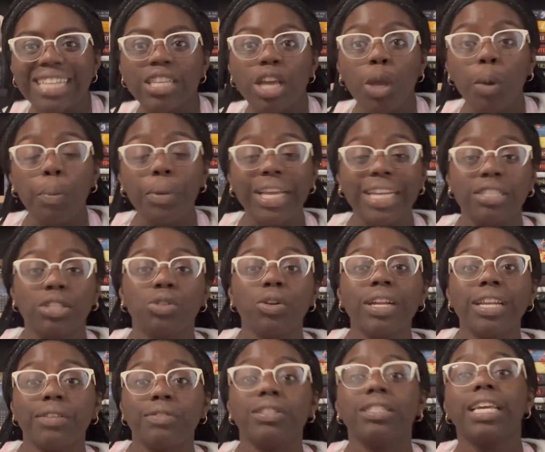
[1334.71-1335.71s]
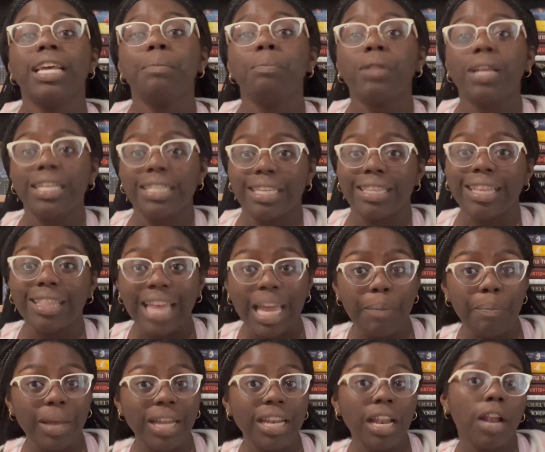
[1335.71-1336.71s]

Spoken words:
I hope you guys enjoyed. If you did, please hit the like button.